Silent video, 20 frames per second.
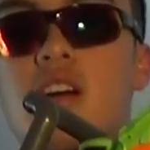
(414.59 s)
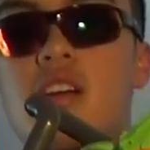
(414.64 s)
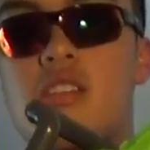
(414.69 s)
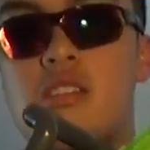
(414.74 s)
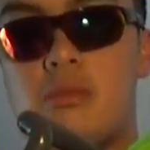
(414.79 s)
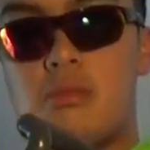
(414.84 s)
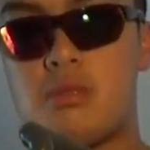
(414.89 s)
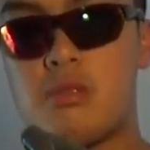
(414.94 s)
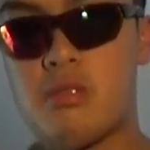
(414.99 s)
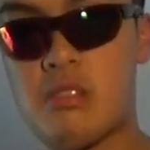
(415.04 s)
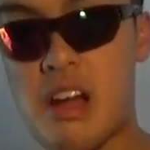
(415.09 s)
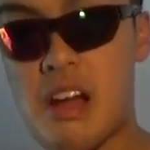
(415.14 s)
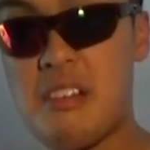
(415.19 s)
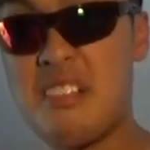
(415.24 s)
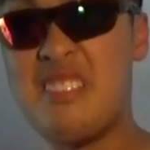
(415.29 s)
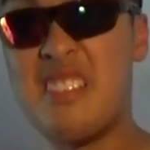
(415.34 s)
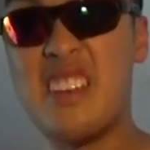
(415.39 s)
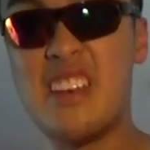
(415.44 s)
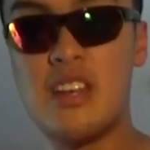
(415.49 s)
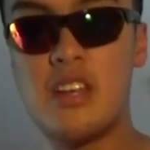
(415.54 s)
Subscribe
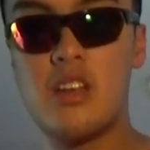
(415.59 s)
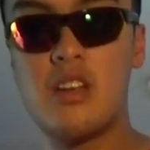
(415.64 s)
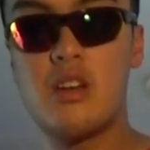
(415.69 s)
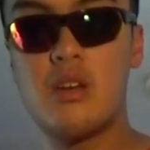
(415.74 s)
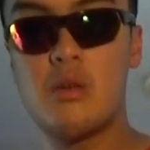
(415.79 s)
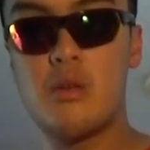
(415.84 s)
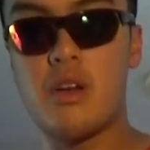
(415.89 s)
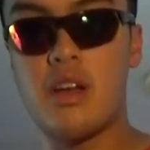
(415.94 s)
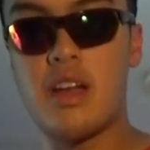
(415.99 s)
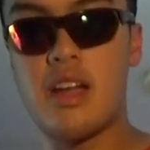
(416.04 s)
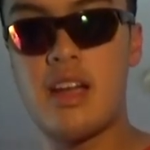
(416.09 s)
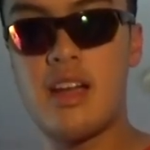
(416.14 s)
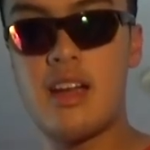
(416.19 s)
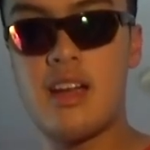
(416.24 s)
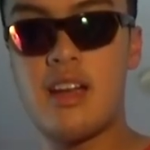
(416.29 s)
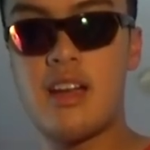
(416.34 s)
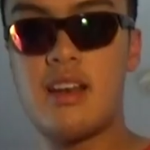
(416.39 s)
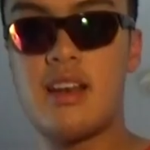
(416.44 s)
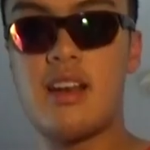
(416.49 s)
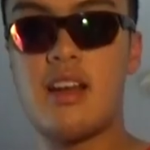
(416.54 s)
if you're new.
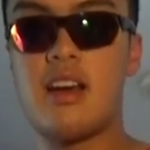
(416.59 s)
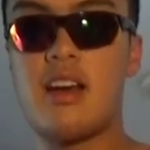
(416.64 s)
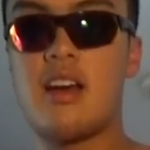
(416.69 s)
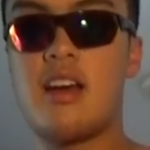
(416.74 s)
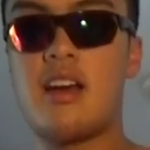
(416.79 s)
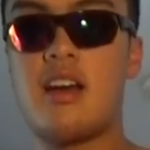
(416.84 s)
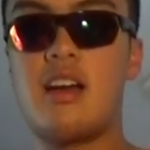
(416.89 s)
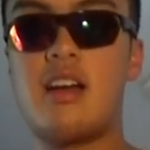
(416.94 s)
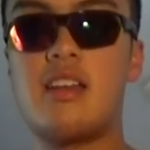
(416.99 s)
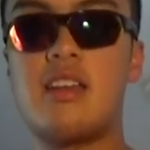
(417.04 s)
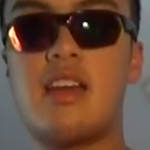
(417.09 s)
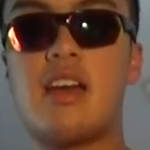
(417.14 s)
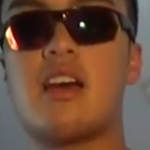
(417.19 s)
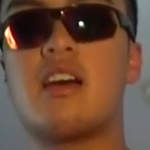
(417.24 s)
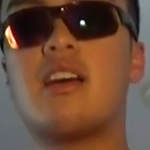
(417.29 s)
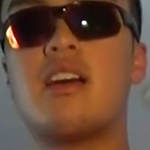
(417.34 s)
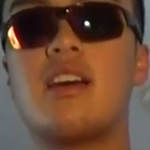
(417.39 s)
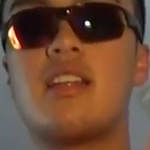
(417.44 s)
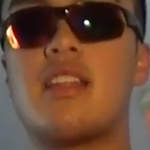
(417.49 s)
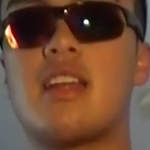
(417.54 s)
And thank you
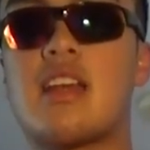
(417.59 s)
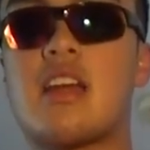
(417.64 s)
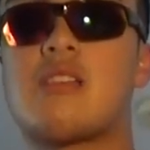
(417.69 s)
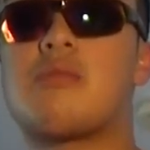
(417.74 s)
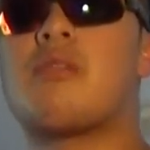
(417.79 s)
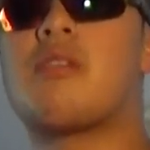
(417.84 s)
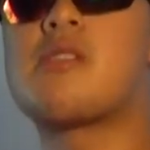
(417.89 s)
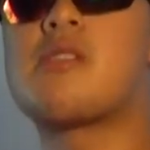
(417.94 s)
guys so